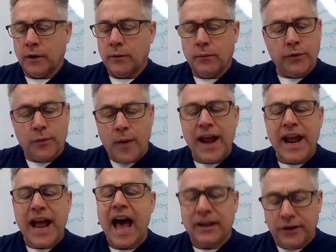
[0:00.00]
Well, the way
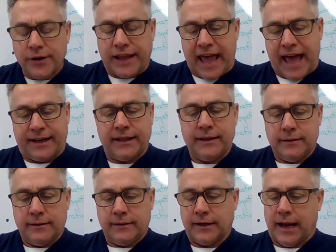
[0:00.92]
I look at it,
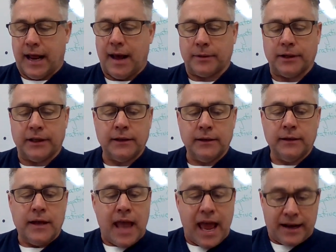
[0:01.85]
said Homily,
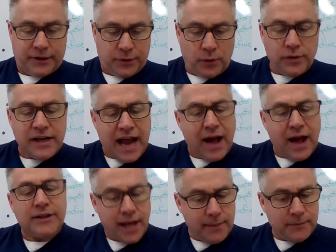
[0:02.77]
and it's only now
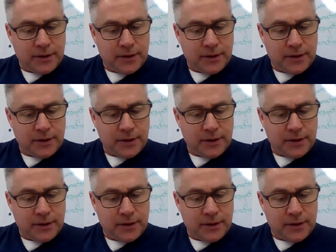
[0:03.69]
it's come